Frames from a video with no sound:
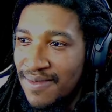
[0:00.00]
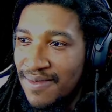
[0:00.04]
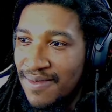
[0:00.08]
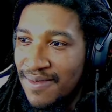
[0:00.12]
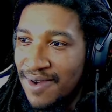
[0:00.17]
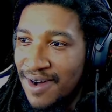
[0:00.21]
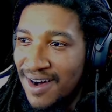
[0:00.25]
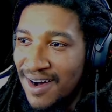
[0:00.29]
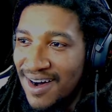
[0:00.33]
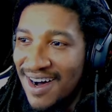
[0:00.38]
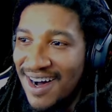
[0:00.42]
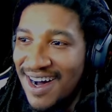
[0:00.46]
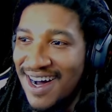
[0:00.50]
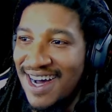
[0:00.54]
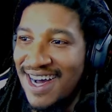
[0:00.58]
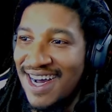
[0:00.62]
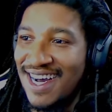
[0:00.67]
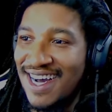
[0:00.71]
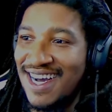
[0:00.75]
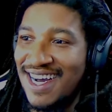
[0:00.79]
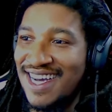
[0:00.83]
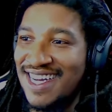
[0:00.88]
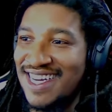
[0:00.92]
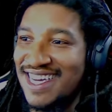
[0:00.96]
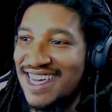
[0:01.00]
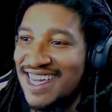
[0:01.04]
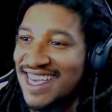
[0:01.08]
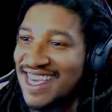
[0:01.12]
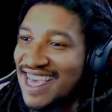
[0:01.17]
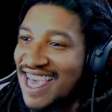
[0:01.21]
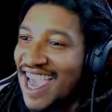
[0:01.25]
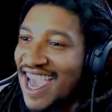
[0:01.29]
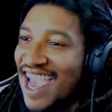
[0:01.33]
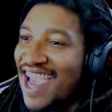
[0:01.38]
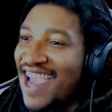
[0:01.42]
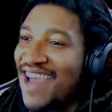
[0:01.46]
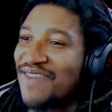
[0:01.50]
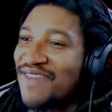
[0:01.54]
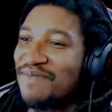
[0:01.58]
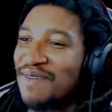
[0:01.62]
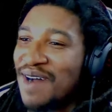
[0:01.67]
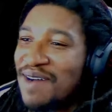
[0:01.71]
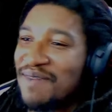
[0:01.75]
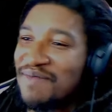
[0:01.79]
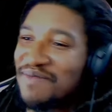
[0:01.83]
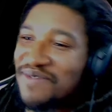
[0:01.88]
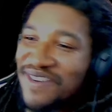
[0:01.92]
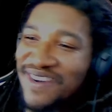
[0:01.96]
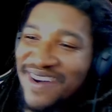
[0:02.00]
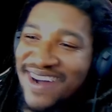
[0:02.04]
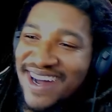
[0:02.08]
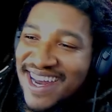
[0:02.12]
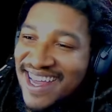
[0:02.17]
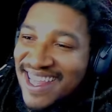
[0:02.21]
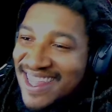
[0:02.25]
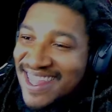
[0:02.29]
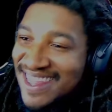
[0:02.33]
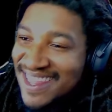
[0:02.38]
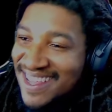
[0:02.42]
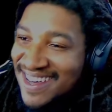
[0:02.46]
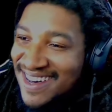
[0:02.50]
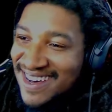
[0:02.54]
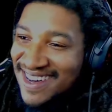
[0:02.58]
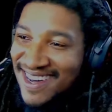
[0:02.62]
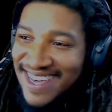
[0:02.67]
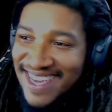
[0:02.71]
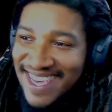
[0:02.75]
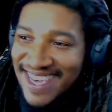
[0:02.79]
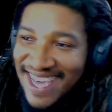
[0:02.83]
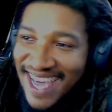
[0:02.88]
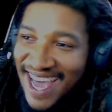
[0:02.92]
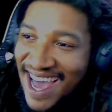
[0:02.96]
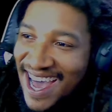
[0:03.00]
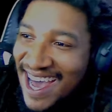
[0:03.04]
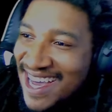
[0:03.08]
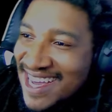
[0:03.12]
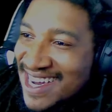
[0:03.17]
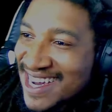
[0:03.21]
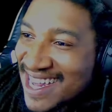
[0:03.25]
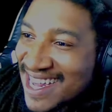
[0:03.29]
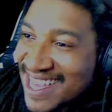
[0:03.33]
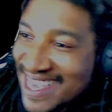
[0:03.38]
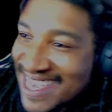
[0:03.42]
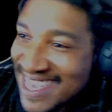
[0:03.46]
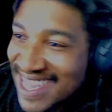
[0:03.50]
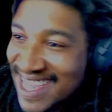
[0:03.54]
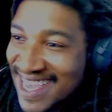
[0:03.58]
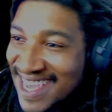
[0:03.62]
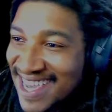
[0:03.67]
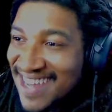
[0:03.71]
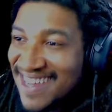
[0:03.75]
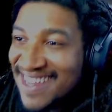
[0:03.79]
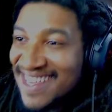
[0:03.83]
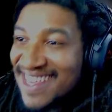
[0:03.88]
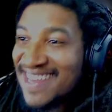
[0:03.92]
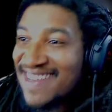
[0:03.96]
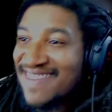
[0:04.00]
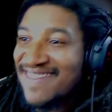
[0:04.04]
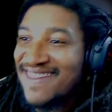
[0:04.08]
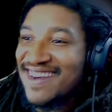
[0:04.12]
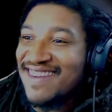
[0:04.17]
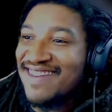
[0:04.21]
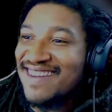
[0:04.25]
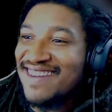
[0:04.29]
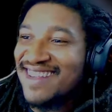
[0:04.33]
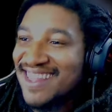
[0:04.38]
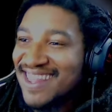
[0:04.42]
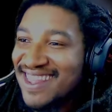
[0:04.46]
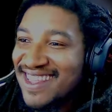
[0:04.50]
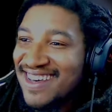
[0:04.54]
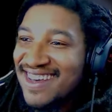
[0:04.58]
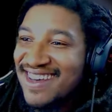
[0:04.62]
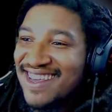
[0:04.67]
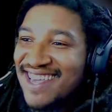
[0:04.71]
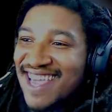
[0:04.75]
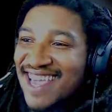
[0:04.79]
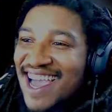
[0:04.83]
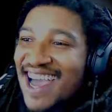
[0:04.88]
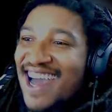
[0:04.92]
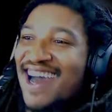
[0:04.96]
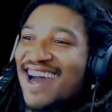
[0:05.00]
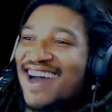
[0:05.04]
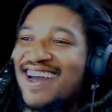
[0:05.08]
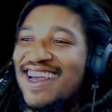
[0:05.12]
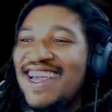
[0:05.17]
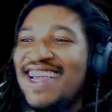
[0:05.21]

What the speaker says: Ah, she gave my boy the look, y'all. She's still giving him the look, y'all.